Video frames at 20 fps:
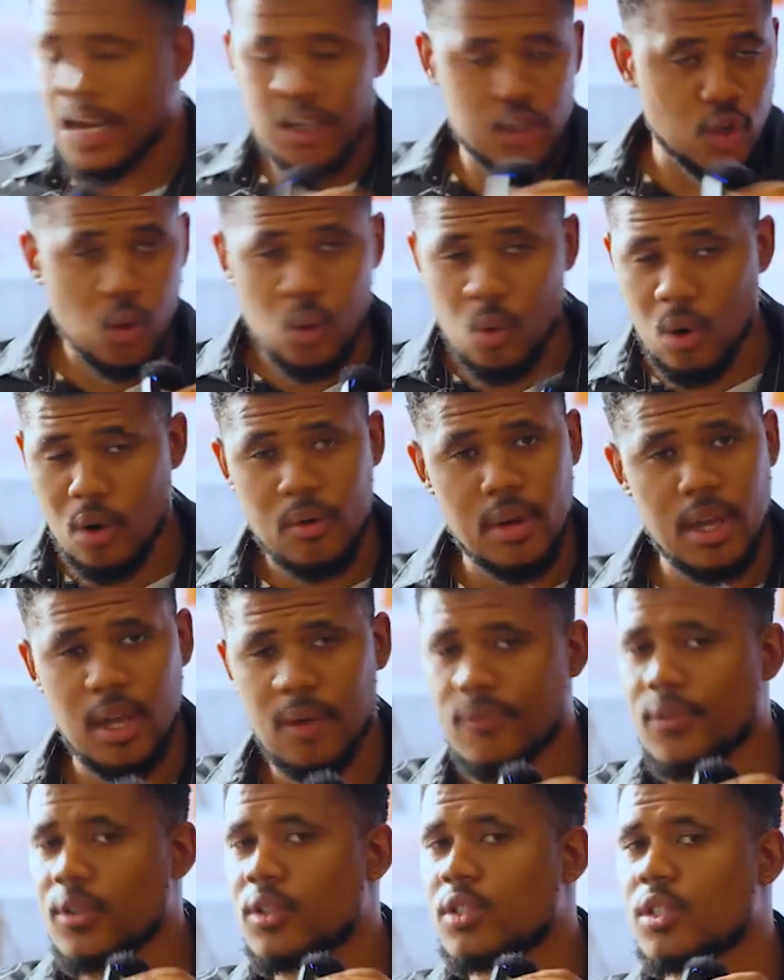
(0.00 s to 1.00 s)
And don't worry
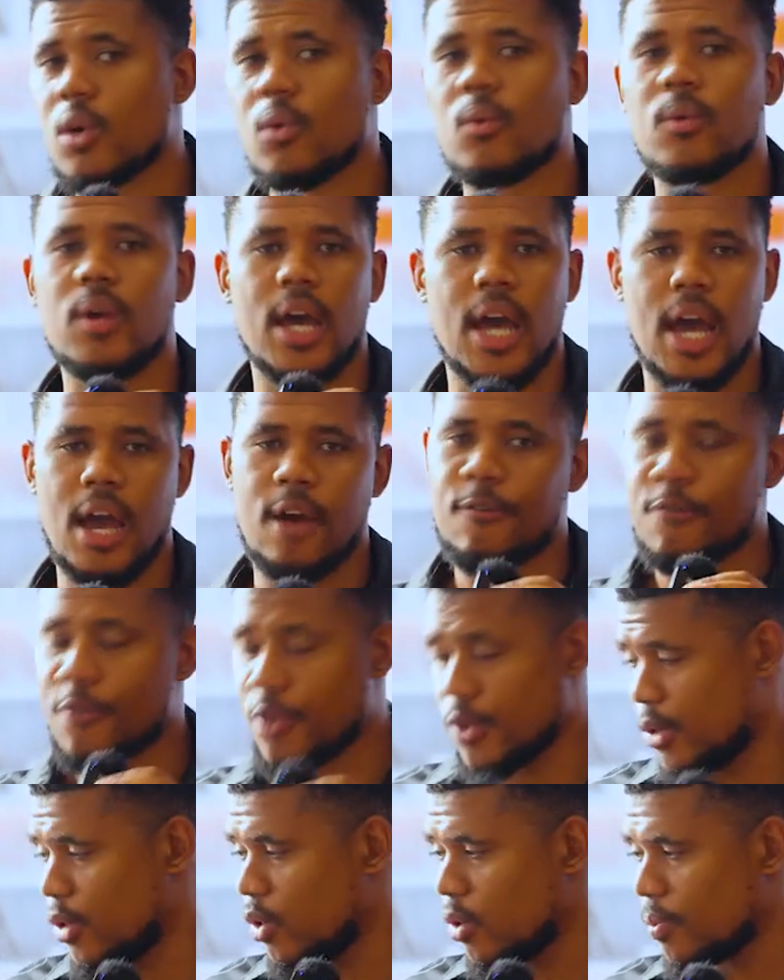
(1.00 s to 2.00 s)
if you don't have
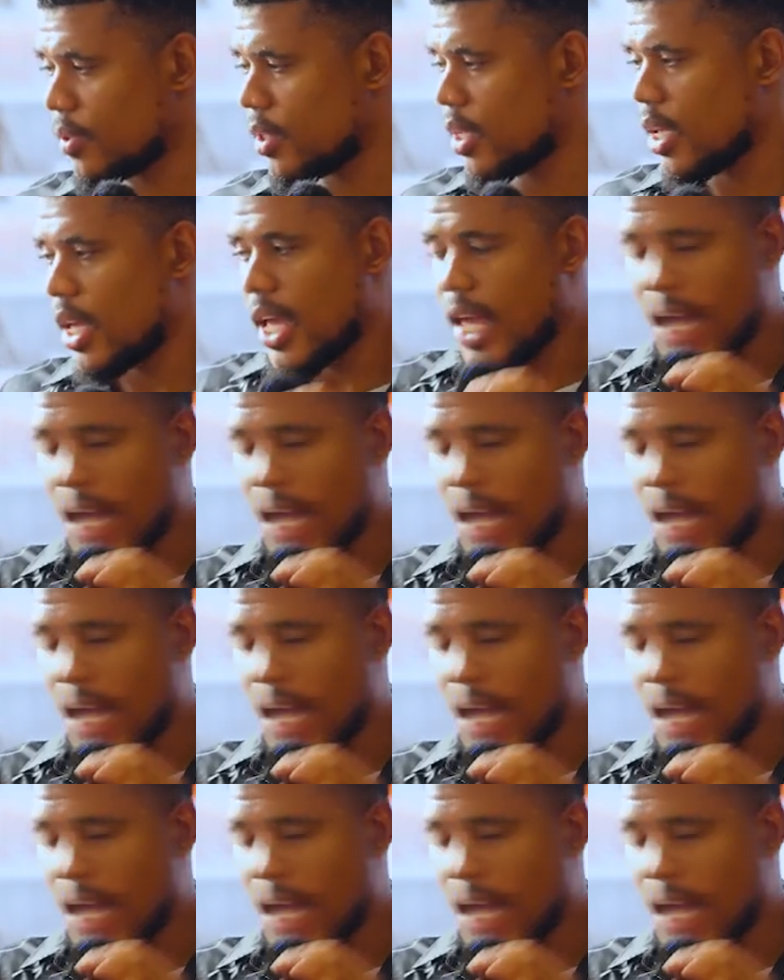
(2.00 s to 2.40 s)
Fruity Loops,